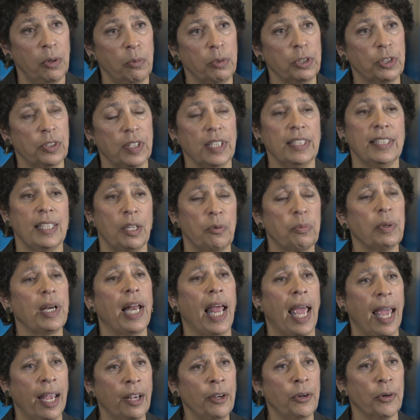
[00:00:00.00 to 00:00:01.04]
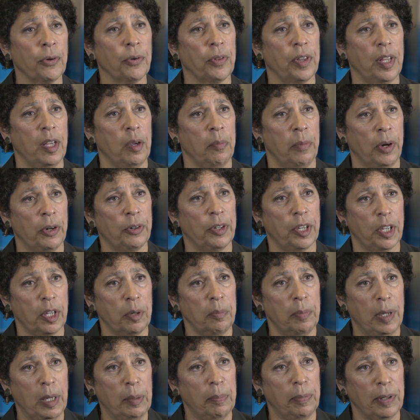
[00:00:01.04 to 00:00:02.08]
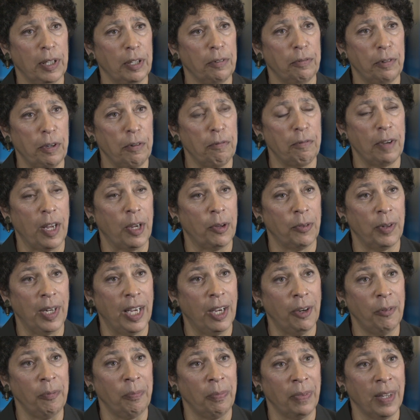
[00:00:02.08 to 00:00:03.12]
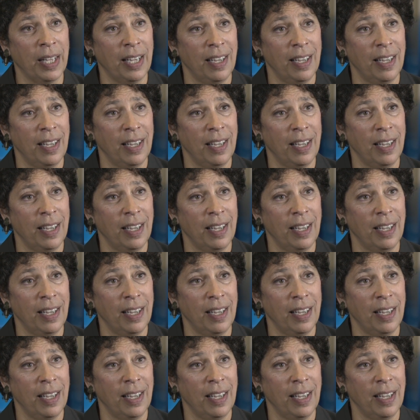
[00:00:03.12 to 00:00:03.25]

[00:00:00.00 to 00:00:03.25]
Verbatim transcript: which they said would anger the American people if we found out.